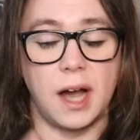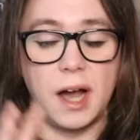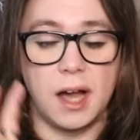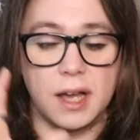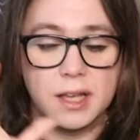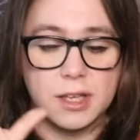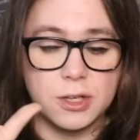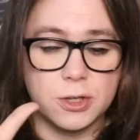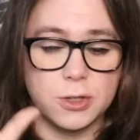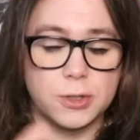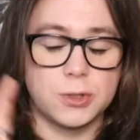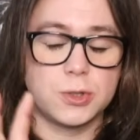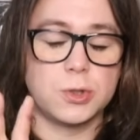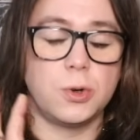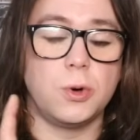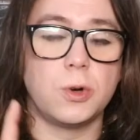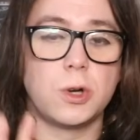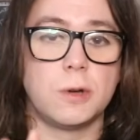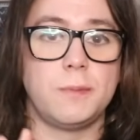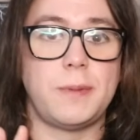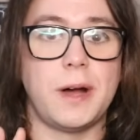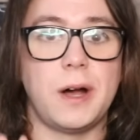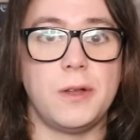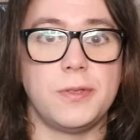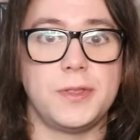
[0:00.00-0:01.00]
I could
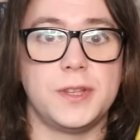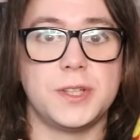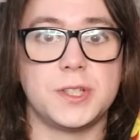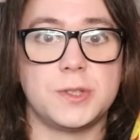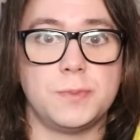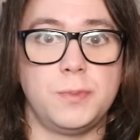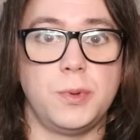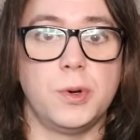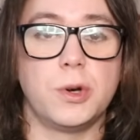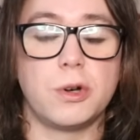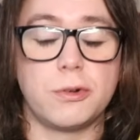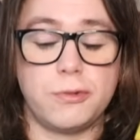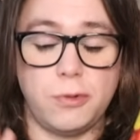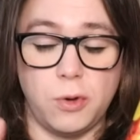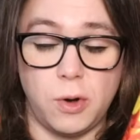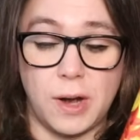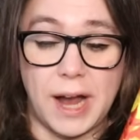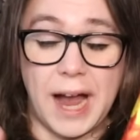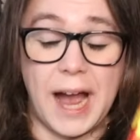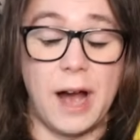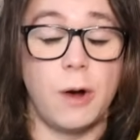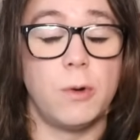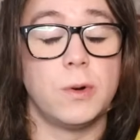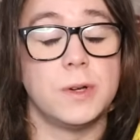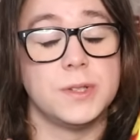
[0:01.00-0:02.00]
talk about this book
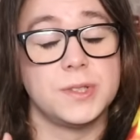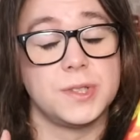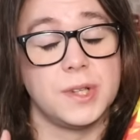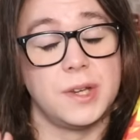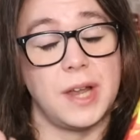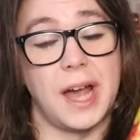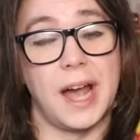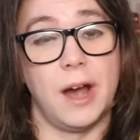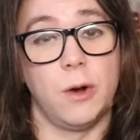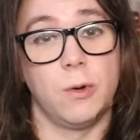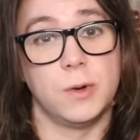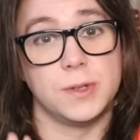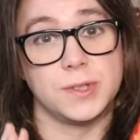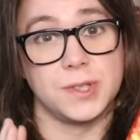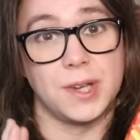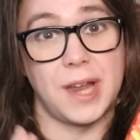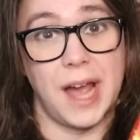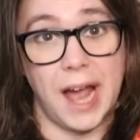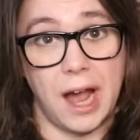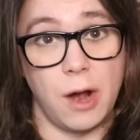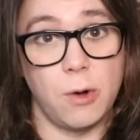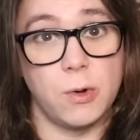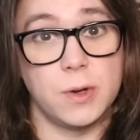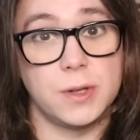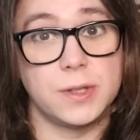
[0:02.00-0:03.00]
for hours and hours and
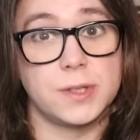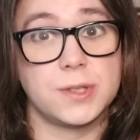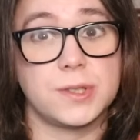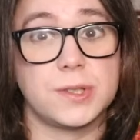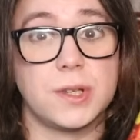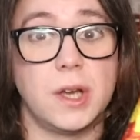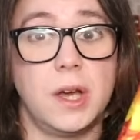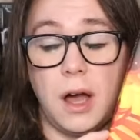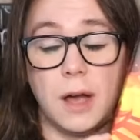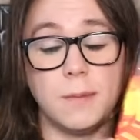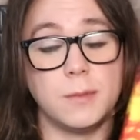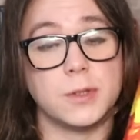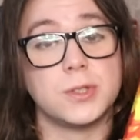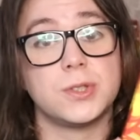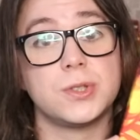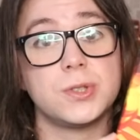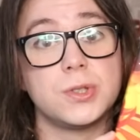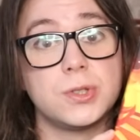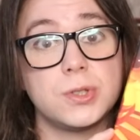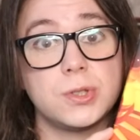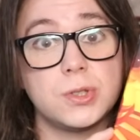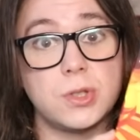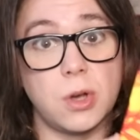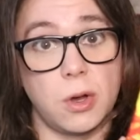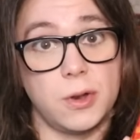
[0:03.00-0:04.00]
hours. I'm
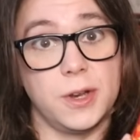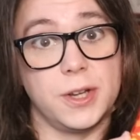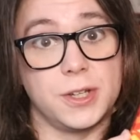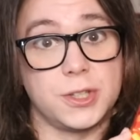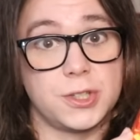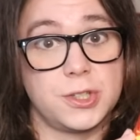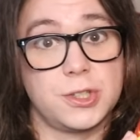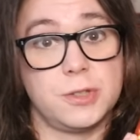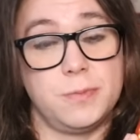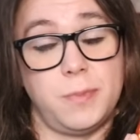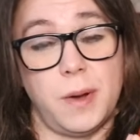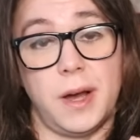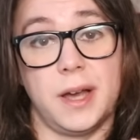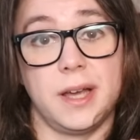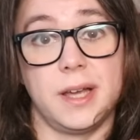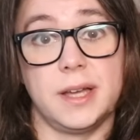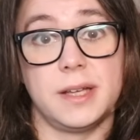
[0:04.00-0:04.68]
astonished by